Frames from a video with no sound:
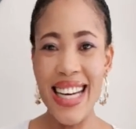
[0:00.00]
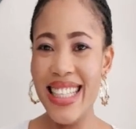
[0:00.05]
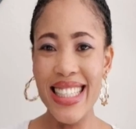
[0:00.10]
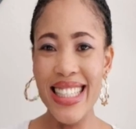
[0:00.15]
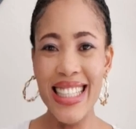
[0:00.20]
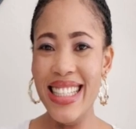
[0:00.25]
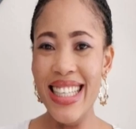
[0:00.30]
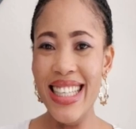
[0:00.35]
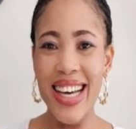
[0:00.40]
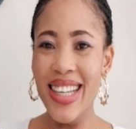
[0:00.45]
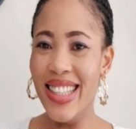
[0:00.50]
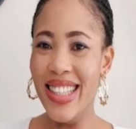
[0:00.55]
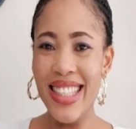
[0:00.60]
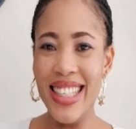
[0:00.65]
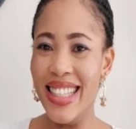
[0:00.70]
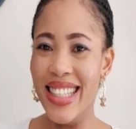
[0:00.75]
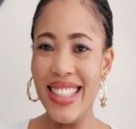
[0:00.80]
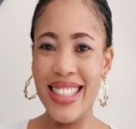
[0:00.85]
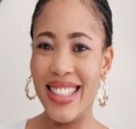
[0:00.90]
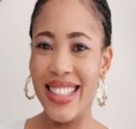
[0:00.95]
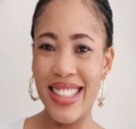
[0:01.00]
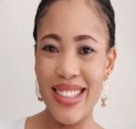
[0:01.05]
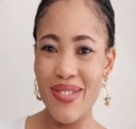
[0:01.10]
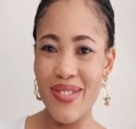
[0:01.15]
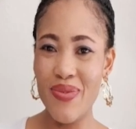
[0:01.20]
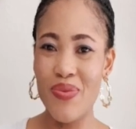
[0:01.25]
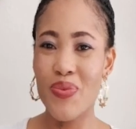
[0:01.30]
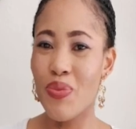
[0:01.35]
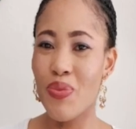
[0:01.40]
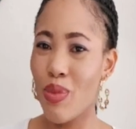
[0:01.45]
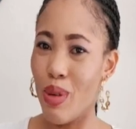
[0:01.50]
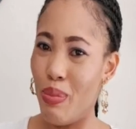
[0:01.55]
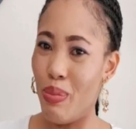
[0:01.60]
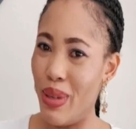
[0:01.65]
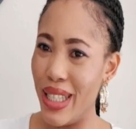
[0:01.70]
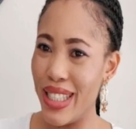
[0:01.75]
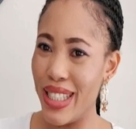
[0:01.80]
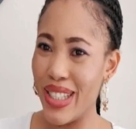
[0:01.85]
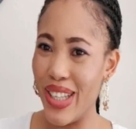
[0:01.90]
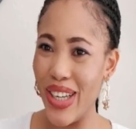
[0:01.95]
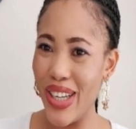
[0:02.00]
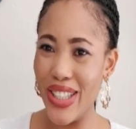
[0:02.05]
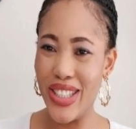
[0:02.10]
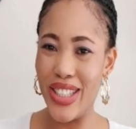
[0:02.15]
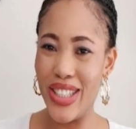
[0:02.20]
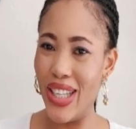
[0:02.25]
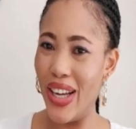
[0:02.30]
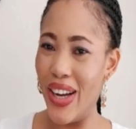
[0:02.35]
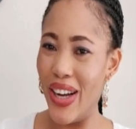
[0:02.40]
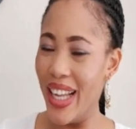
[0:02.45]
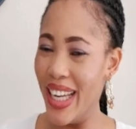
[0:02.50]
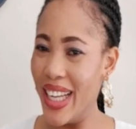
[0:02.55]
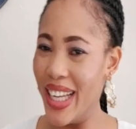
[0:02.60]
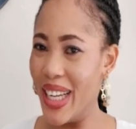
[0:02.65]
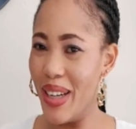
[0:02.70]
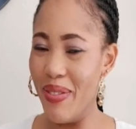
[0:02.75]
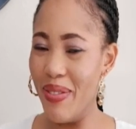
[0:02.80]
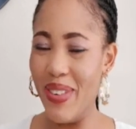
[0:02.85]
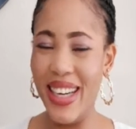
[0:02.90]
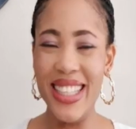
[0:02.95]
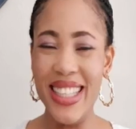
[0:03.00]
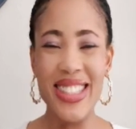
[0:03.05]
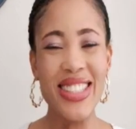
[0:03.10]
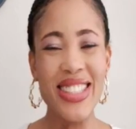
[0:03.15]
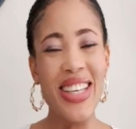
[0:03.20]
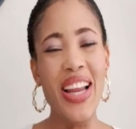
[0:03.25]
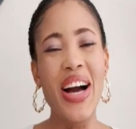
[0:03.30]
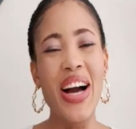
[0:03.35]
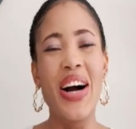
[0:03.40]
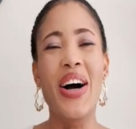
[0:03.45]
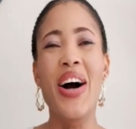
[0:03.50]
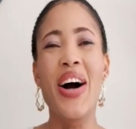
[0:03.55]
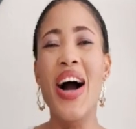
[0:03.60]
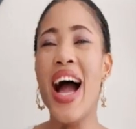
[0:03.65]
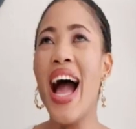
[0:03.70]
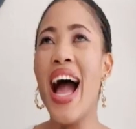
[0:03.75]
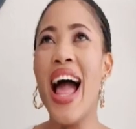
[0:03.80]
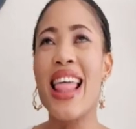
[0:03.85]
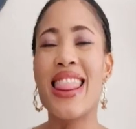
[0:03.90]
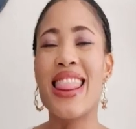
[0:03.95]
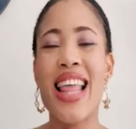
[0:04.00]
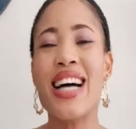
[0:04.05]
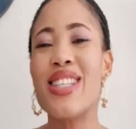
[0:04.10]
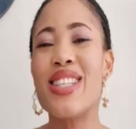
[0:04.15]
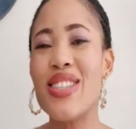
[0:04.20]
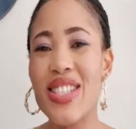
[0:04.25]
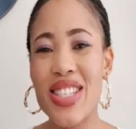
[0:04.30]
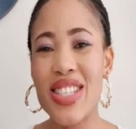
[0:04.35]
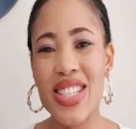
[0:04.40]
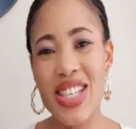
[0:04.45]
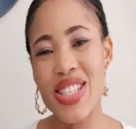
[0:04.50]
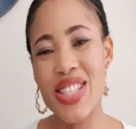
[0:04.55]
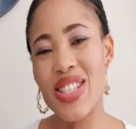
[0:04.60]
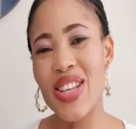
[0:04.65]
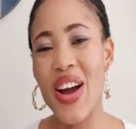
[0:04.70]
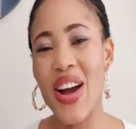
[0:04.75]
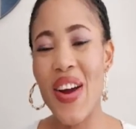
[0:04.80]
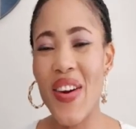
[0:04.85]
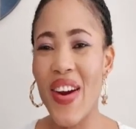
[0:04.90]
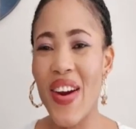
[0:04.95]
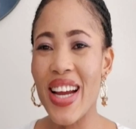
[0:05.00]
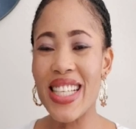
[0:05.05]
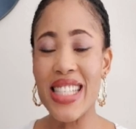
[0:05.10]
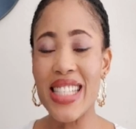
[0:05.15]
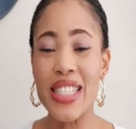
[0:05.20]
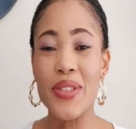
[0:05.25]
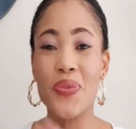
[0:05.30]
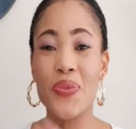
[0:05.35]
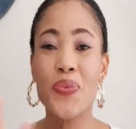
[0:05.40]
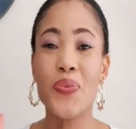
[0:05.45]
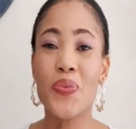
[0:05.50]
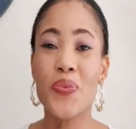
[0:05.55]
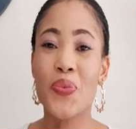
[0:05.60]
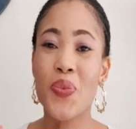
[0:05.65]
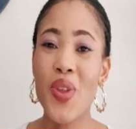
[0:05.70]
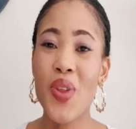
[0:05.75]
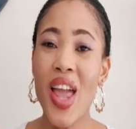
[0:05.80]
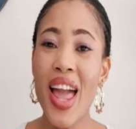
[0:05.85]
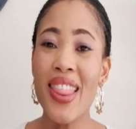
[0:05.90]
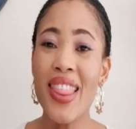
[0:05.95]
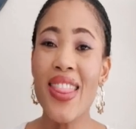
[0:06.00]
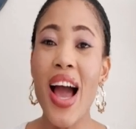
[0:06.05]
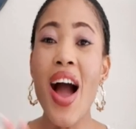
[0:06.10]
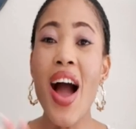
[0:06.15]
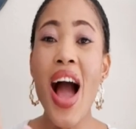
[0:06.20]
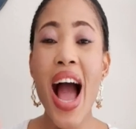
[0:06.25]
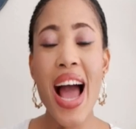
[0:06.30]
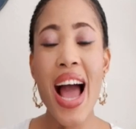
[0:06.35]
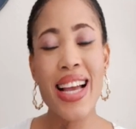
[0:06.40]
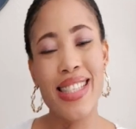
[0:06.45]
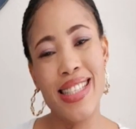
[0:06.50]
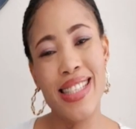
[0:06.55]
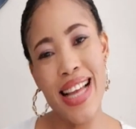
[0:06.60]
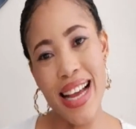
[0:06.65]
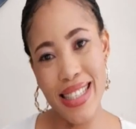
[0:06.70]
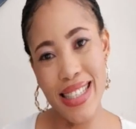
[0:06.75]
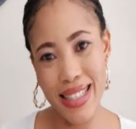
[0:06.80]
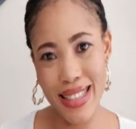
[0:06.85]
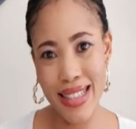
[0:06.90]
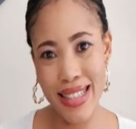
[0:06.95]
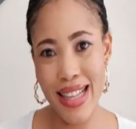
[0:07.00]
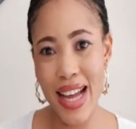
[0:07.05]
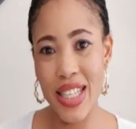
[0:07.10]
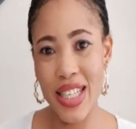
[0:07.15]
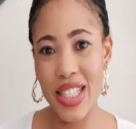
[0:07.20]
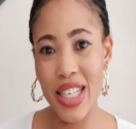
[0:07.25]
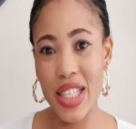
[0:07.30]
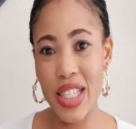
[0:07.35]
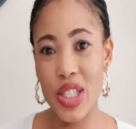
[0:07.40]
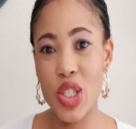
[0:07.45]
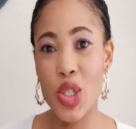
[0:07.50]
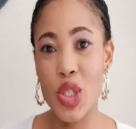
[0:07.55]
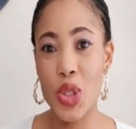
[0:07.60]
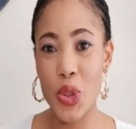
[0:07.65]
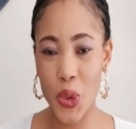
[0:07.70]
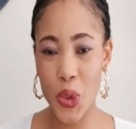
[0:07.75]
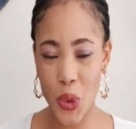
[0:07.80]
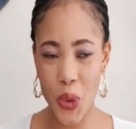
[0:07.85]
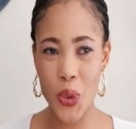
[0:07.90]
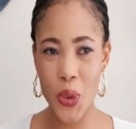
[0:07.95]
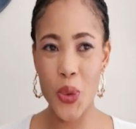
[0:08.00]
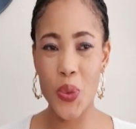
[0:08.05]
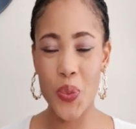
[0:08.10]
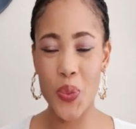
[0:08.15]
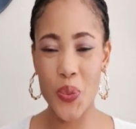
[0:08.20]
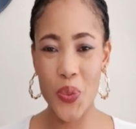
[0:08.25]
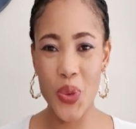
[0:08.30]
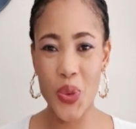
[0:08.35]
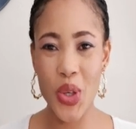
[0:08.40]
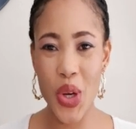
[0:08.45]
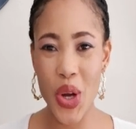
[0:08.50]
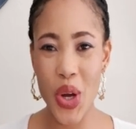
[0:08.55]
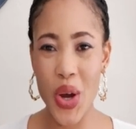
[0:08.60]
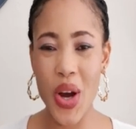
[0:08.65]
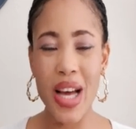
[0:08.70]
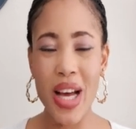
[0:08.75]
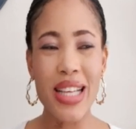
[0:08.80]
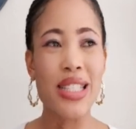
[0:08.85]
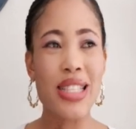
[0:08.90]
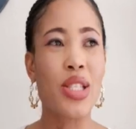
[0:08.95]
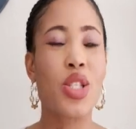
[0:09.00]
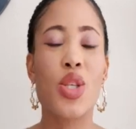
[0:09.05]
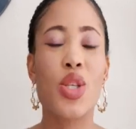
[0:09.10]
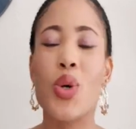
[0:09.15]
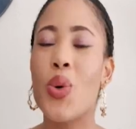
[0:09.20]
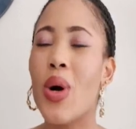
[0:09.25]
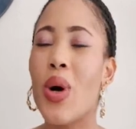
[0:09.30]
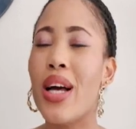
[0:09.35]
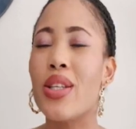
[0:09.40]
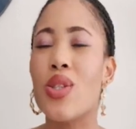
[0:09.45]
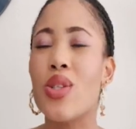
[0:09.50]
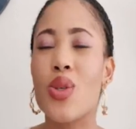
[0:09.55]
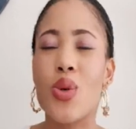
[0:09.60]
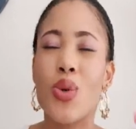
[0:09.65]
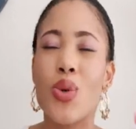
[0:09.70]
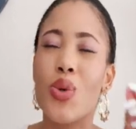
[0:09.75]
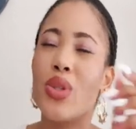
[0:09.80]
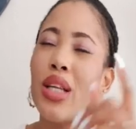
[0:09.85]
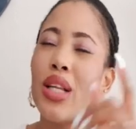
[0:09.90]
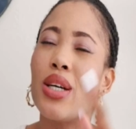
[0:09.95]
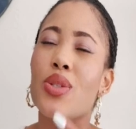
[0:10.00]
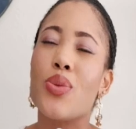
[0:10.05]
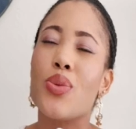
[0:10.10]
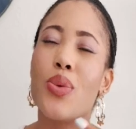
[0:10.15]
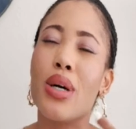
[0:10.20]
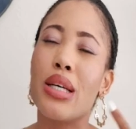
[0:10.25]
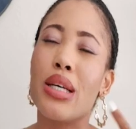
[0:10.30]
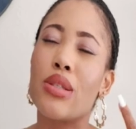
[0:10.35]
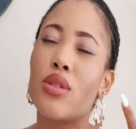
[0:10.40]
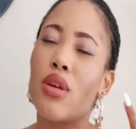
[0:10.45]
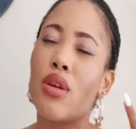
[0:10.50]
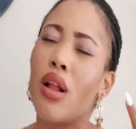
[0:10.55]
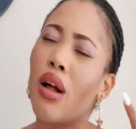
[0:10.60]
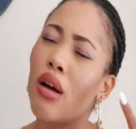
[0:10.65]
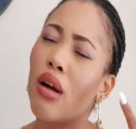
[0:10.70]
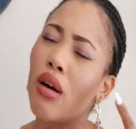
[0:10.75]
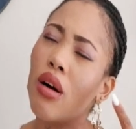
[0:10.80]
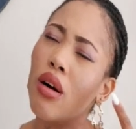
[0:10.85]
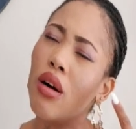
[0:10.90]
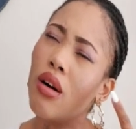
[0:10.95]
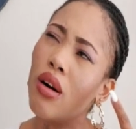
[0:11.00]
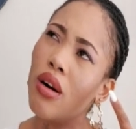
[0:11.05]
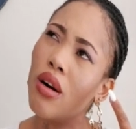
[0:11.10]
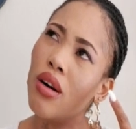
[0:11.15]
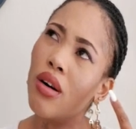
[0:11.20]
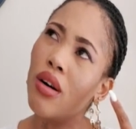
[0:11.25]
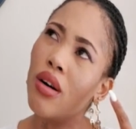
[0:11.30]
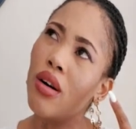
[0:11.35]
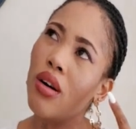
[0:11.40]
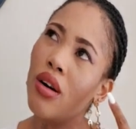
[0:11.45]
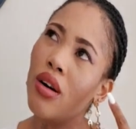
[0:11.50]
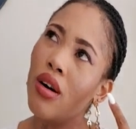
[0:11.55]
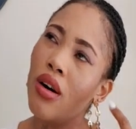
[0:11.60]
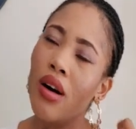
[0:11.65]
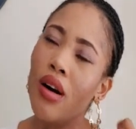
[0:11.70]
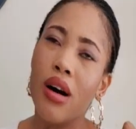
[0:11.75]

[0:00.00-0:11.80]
I didn't learn this. Please go slow a little bit, you know. That was just so crazy. Now I, I started school, you know, school at school, that was like, oh,